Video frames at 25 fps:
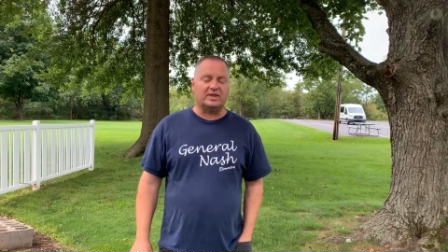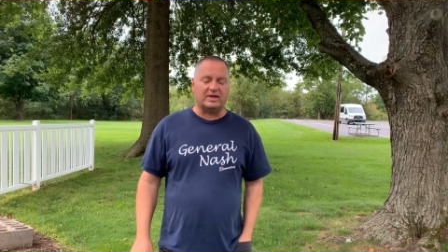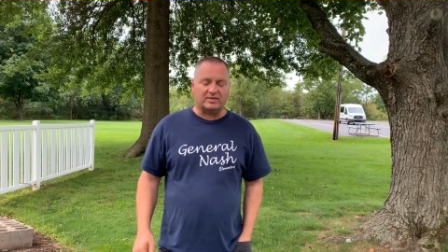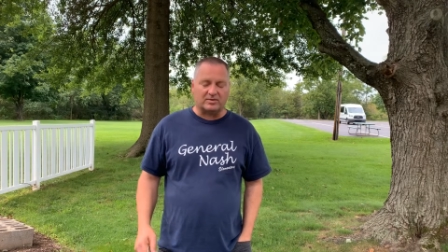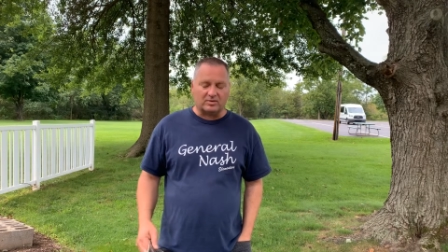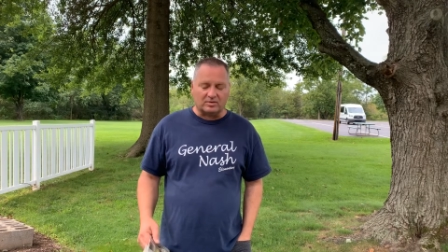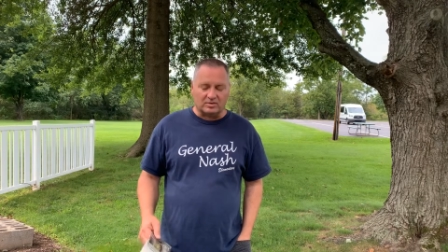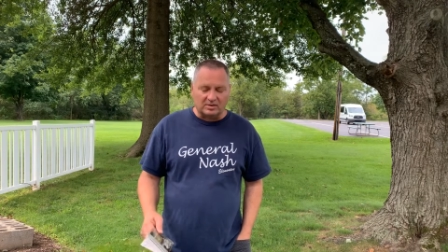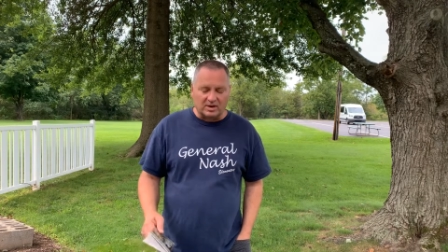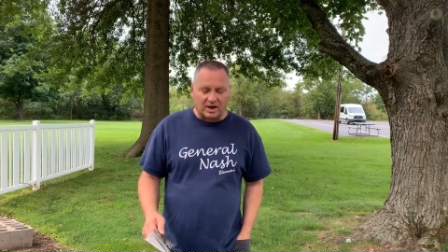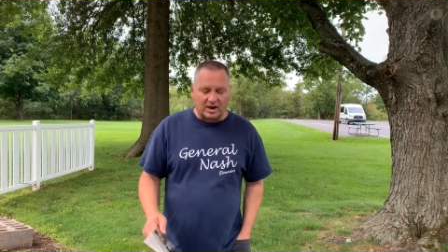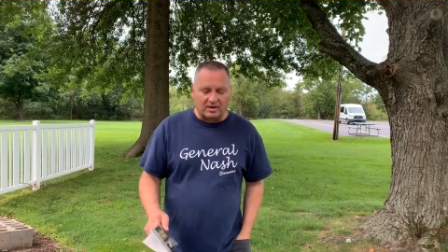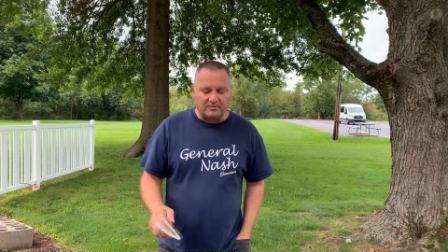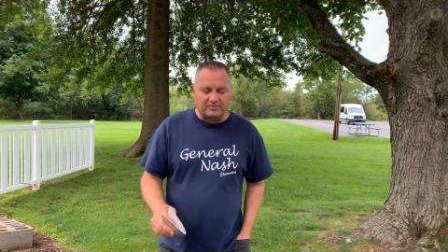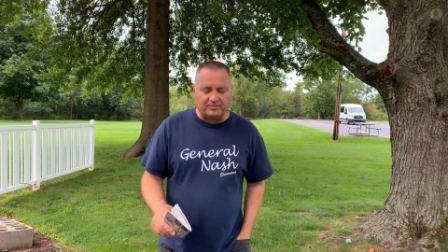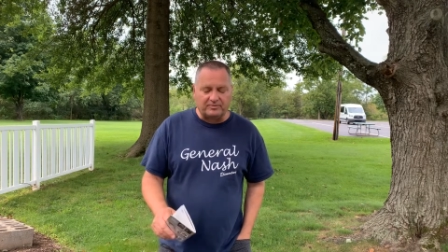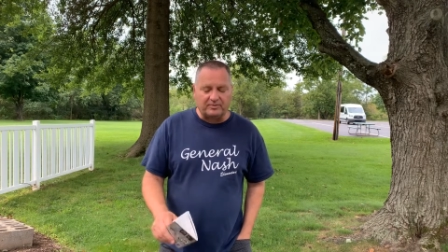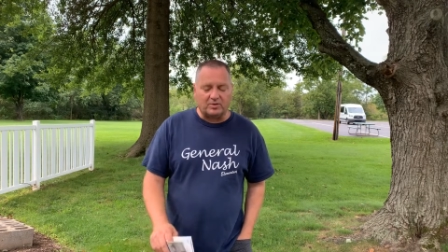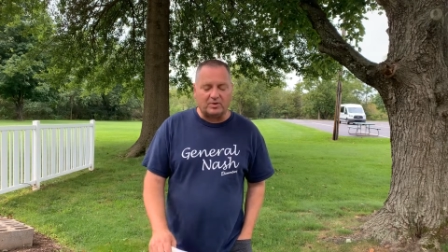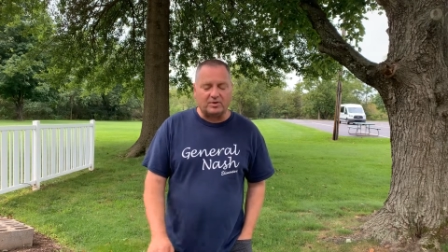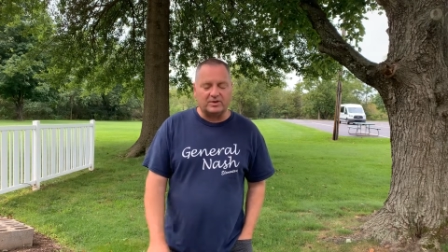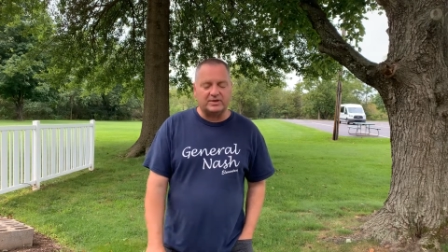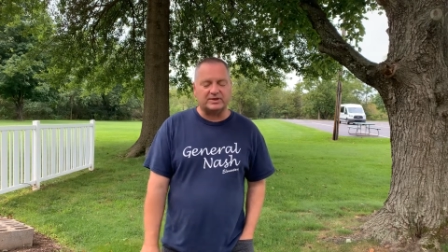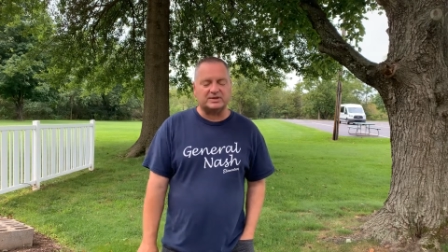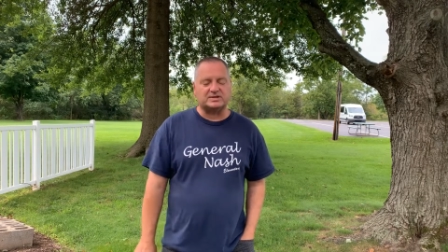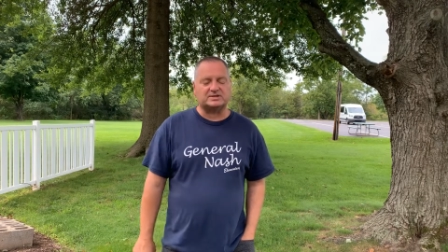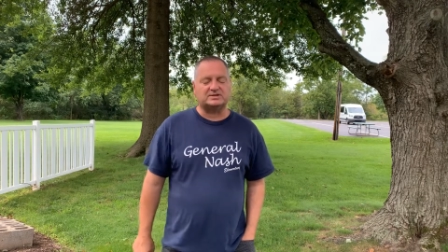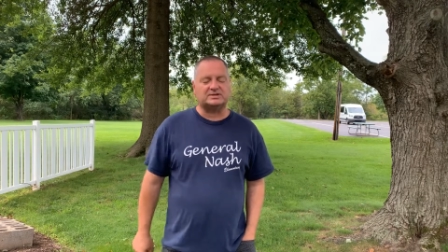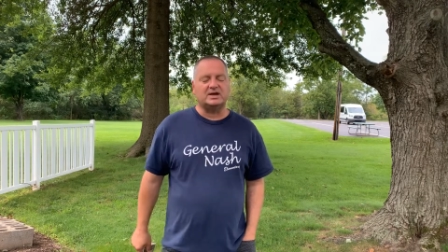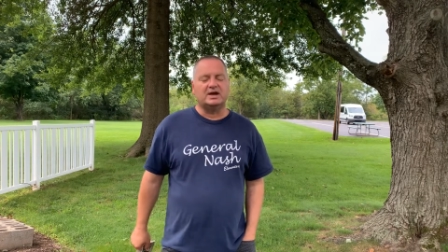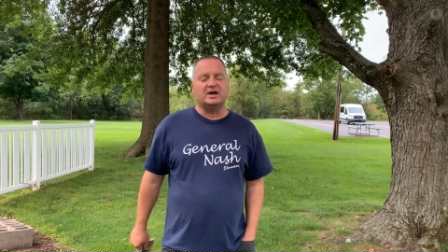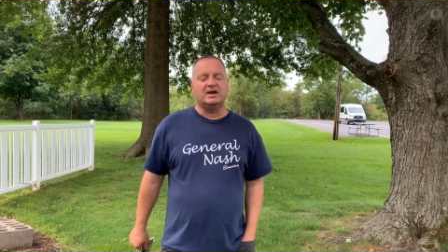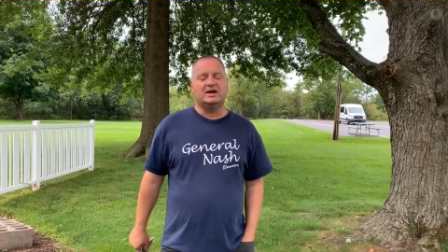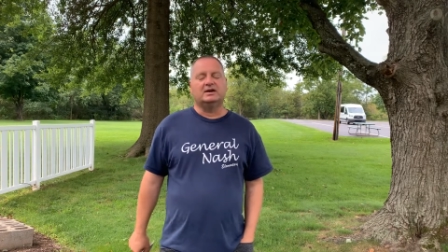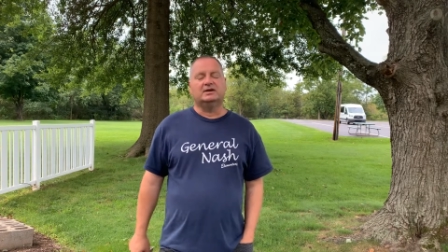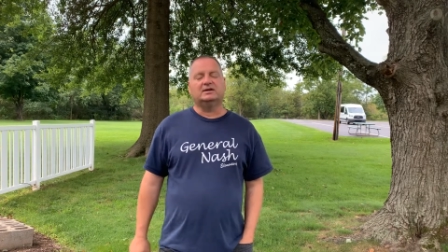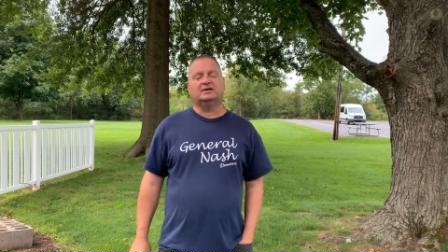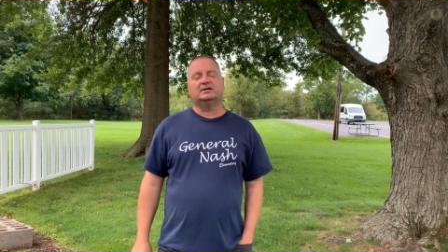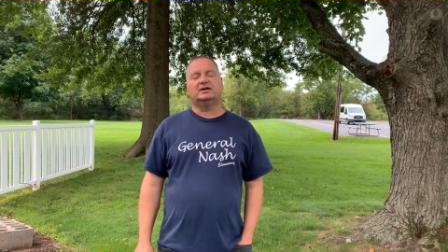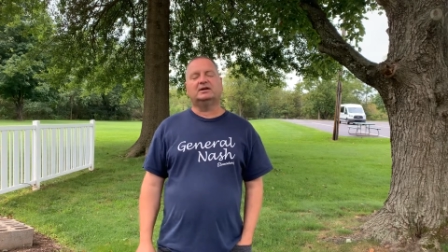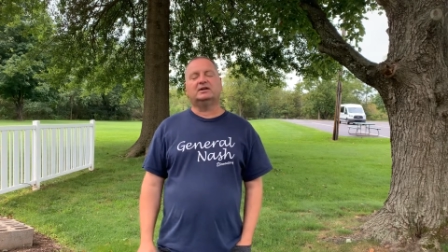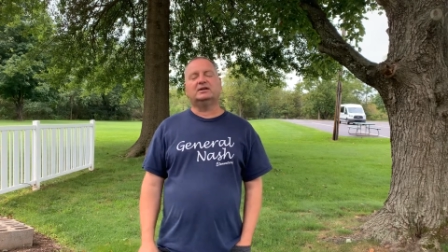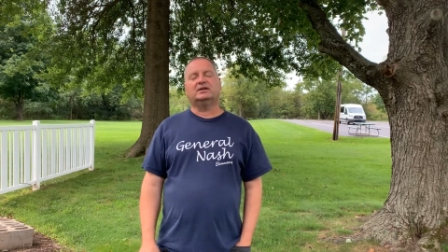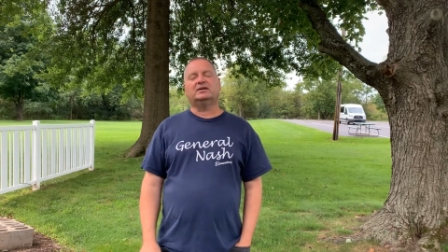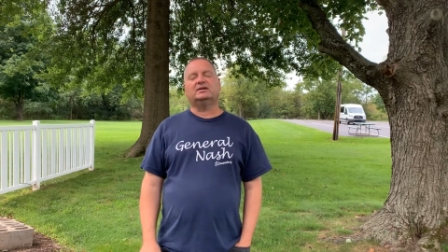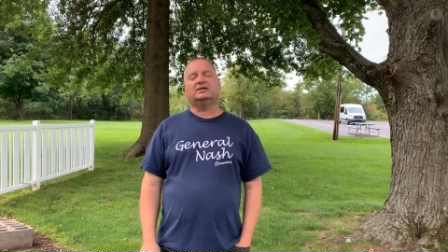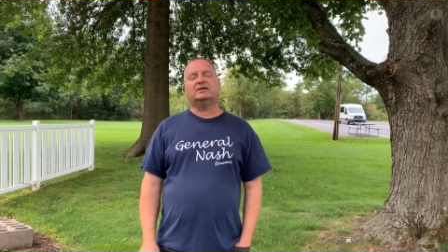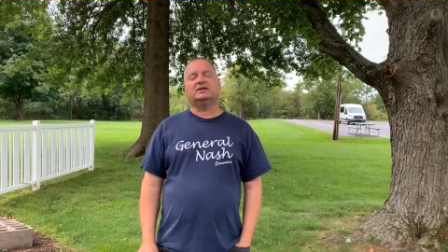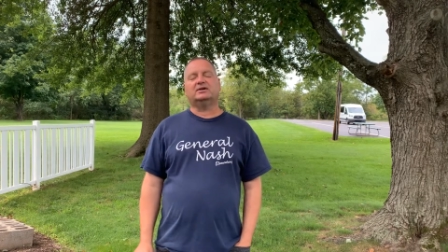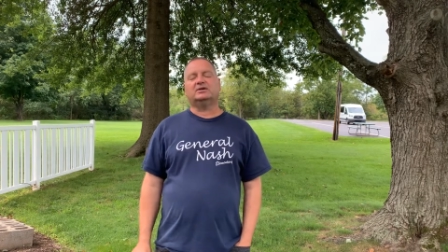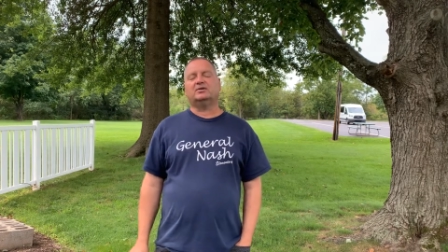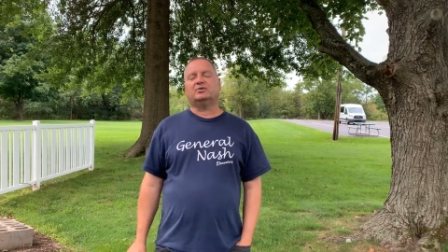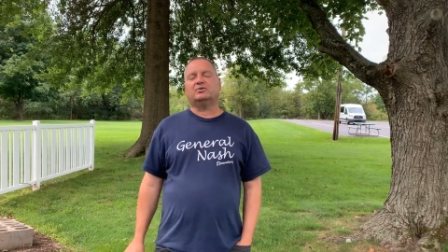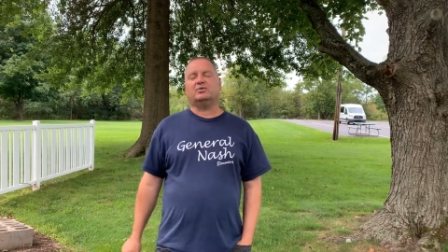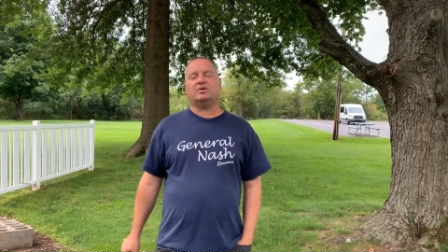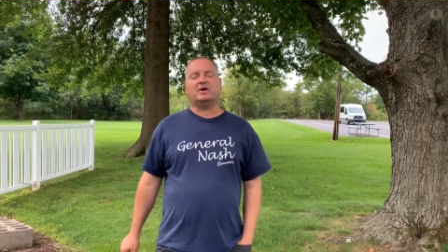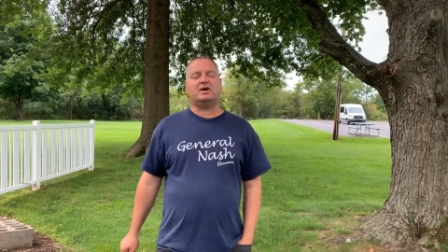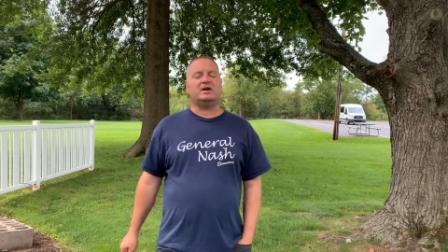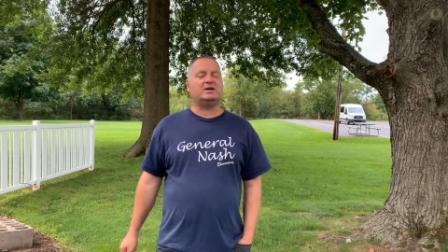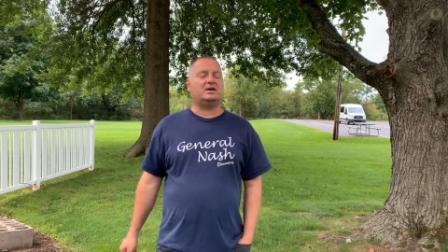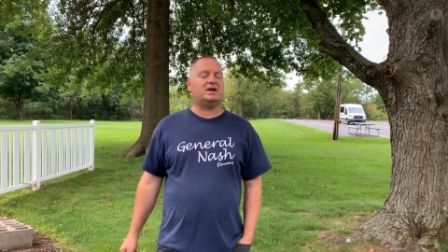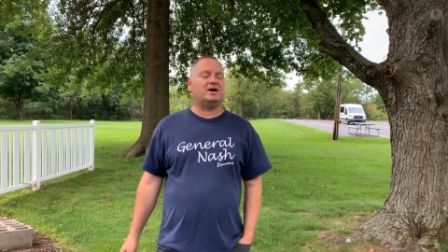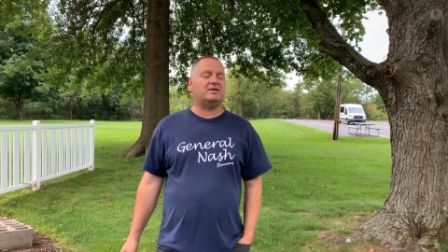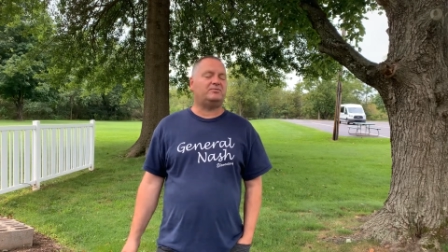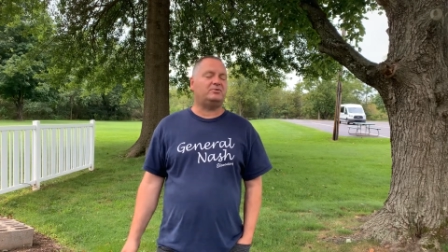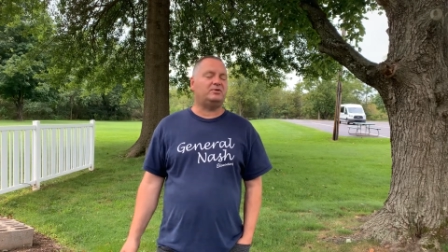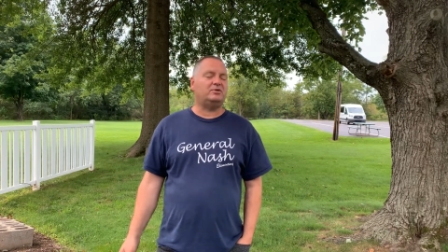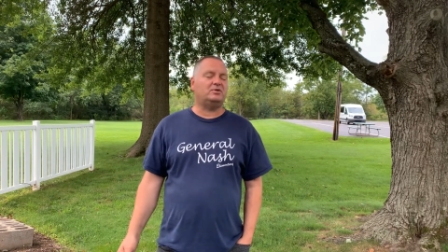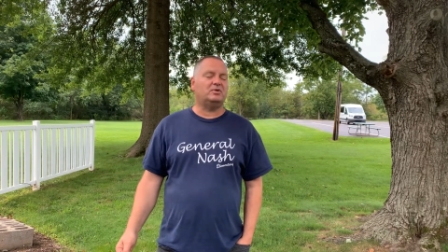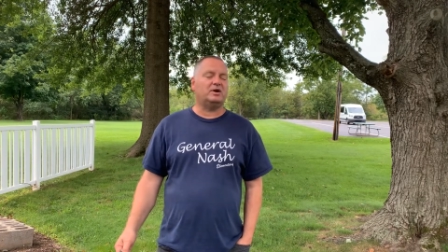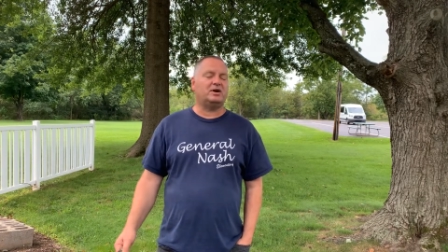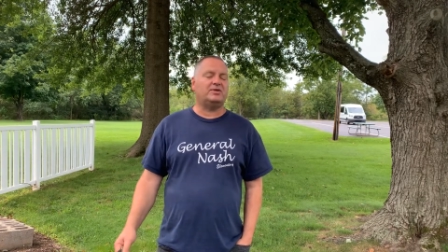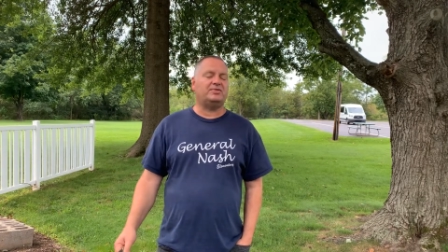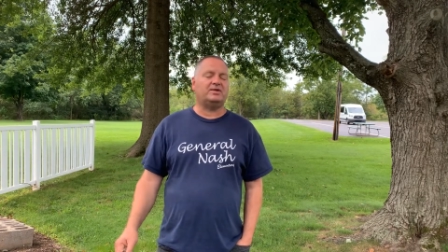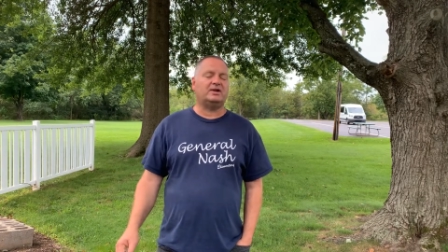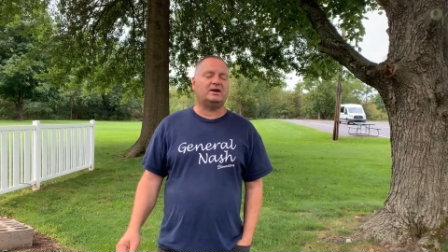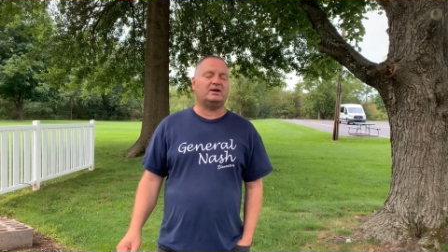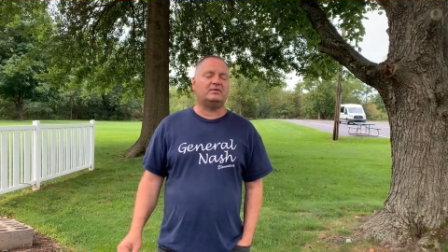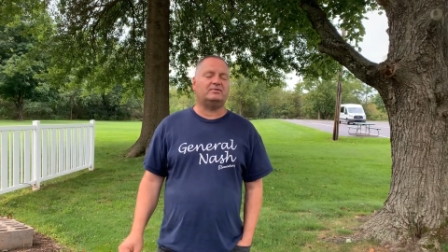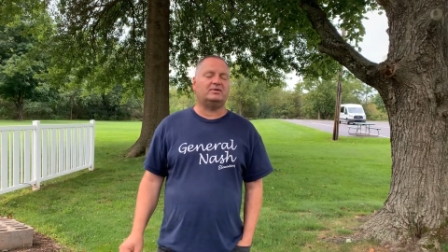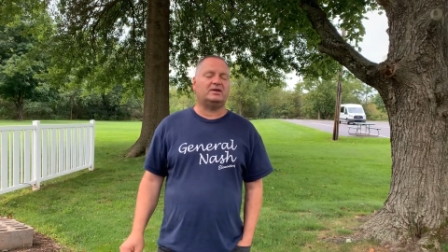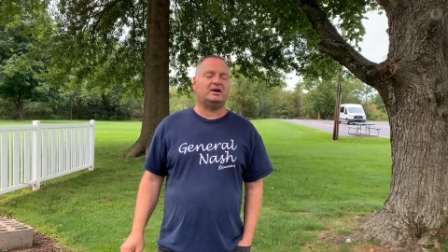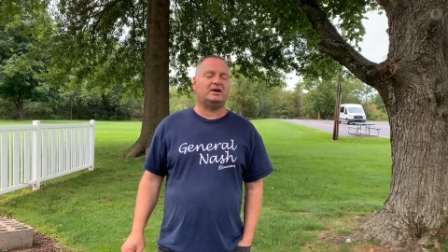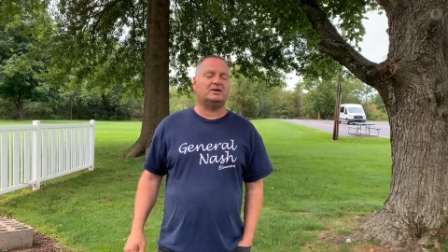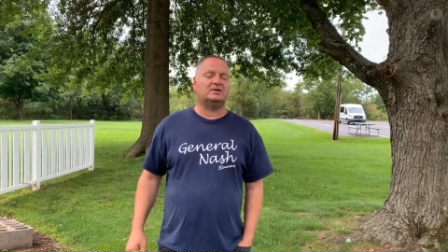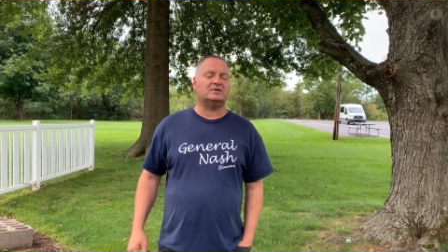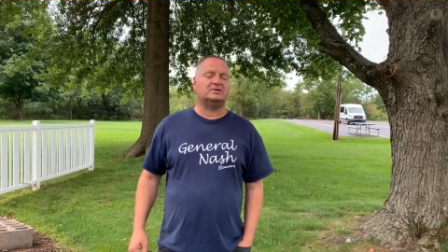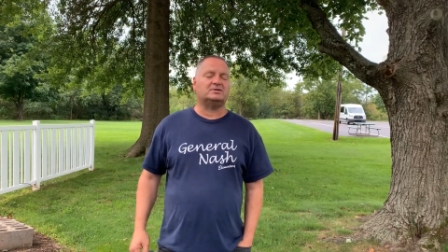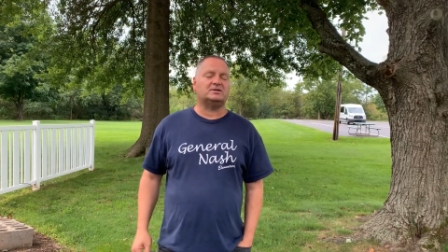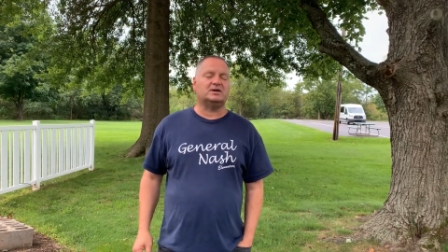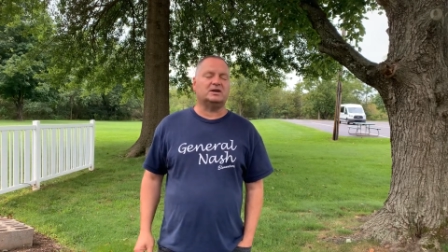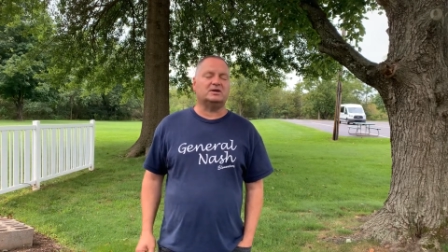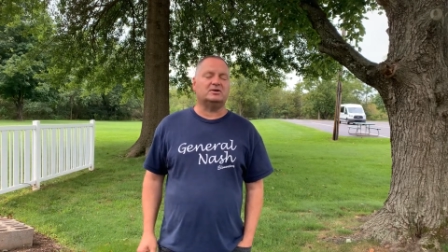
their love for this little great nephew, I think of theirs.